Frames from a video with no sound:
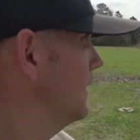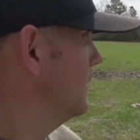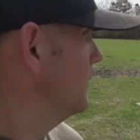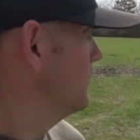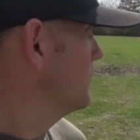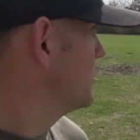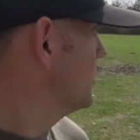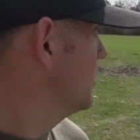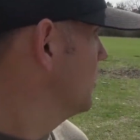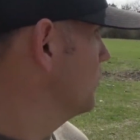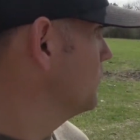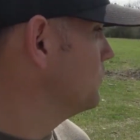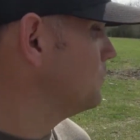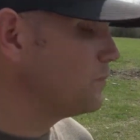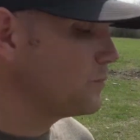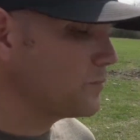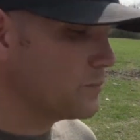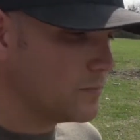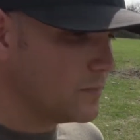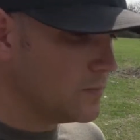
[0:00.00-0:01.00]
So
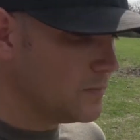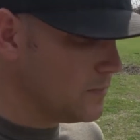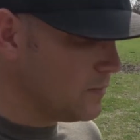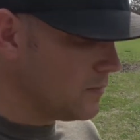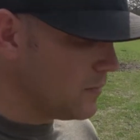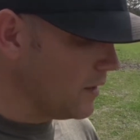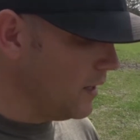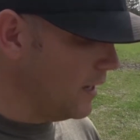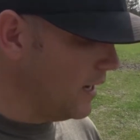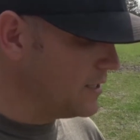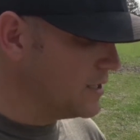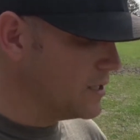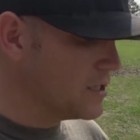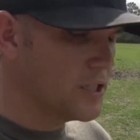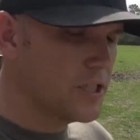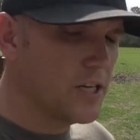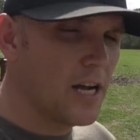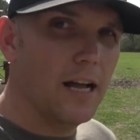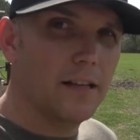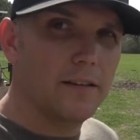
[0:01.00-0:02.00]
I just
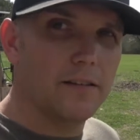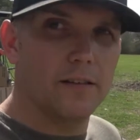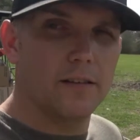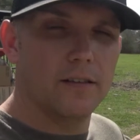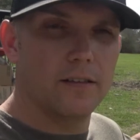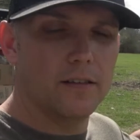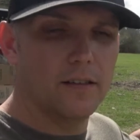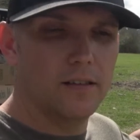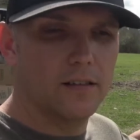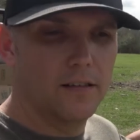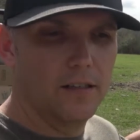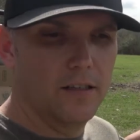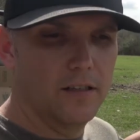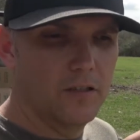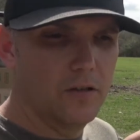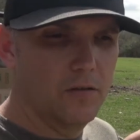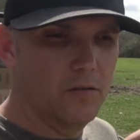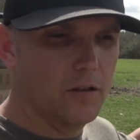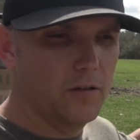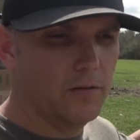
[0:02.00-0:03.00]
shot the
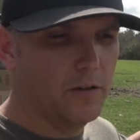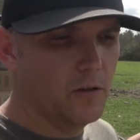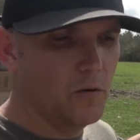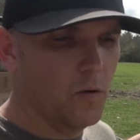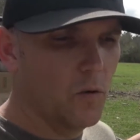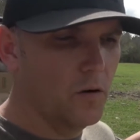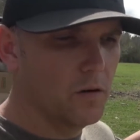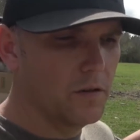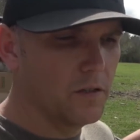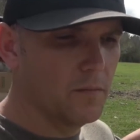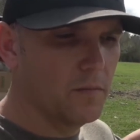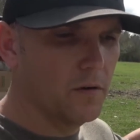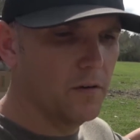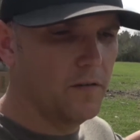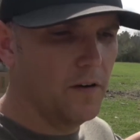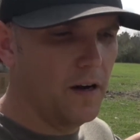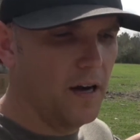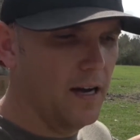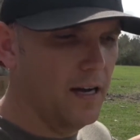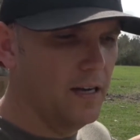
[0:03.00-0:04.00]
2 3/4 number
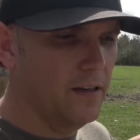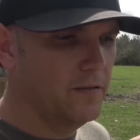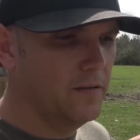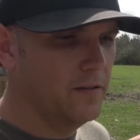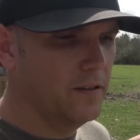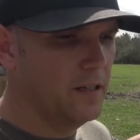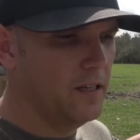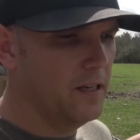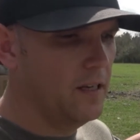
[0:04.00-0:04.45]
5